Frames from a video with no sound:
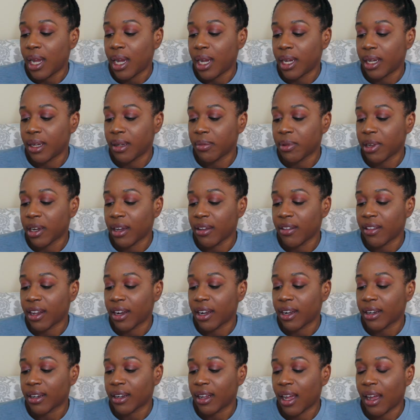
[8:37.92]
Like I
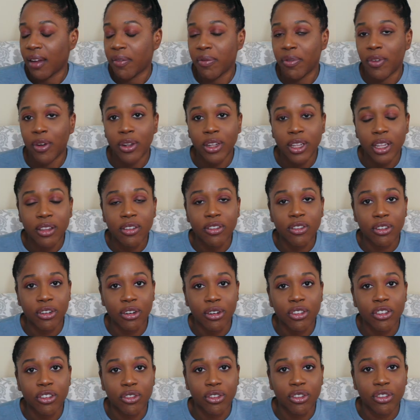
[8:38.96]
said, I've only
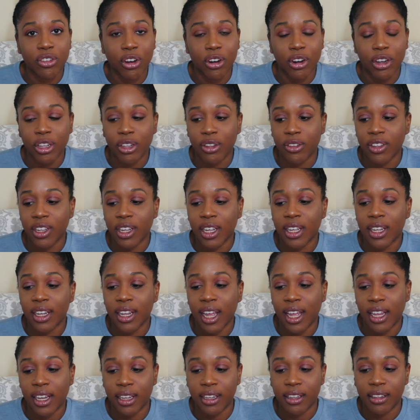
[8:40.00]
just started using it,
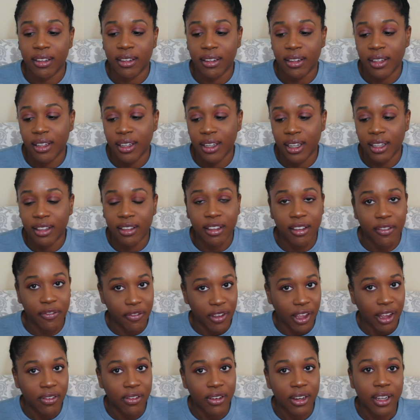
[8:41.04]
and it's a
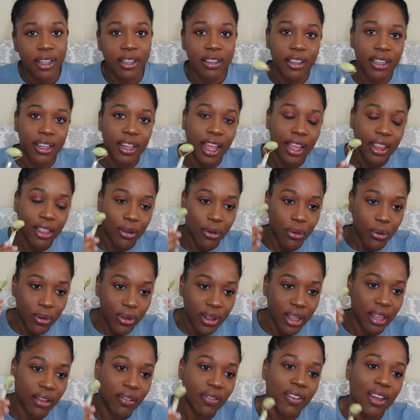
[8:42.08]
favorite because I like the
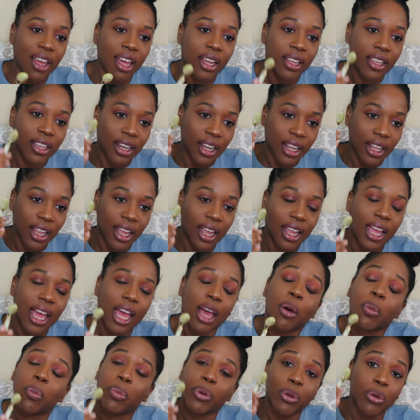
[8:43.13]
cooling effect, and I like
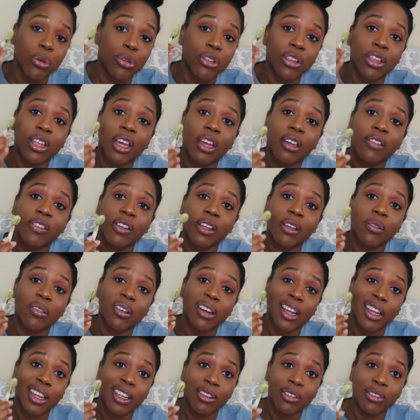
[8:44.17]
how bougie I feel
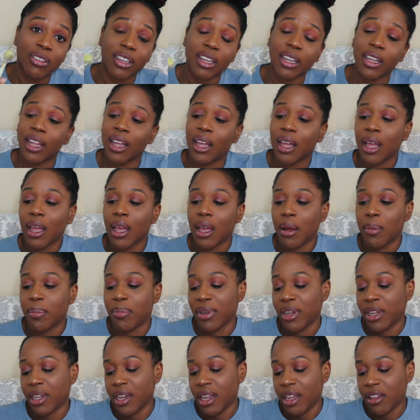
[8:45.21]
when I use it.
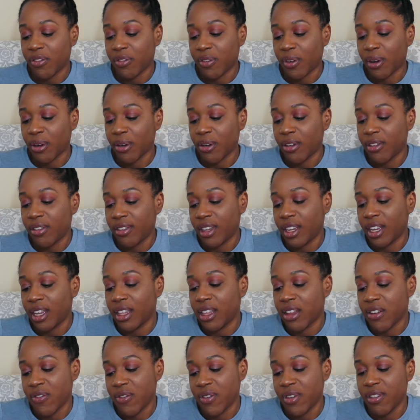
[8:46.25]
But as far as
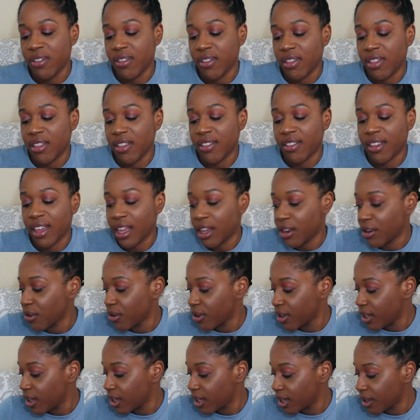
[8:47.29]
any difference in the skin
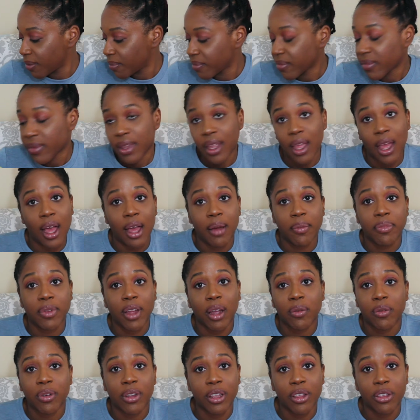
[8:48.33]
or anything, I'm
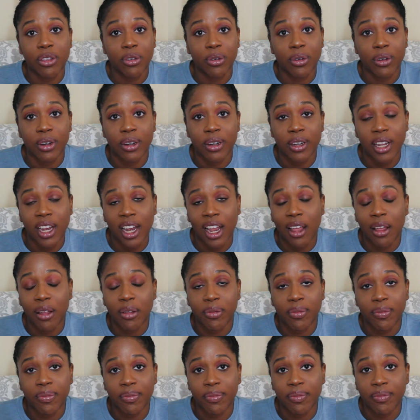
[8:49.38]
not really sure.
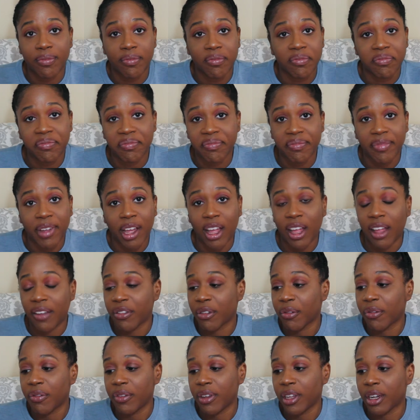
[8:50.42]
I'll
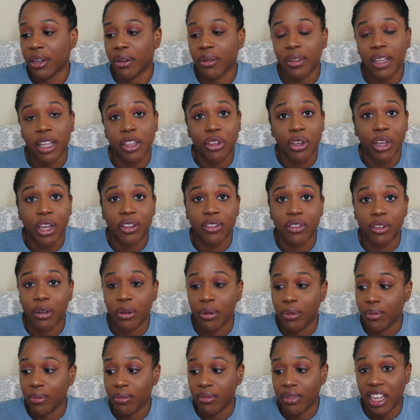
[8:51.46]
have to, let you guys
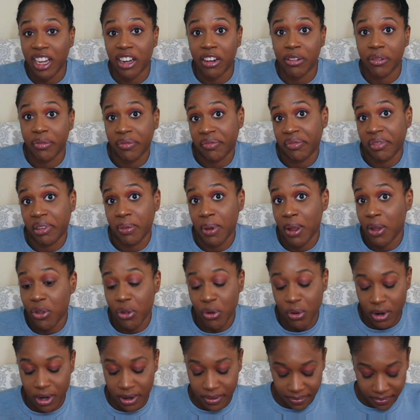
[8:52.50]
know later. I'm not
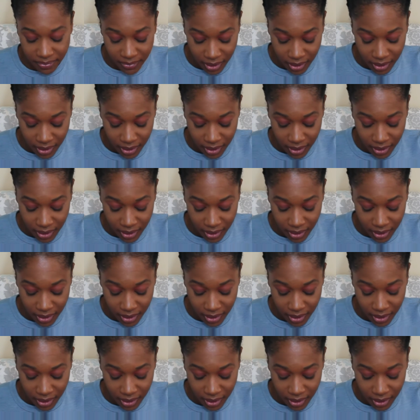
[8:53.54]
sure.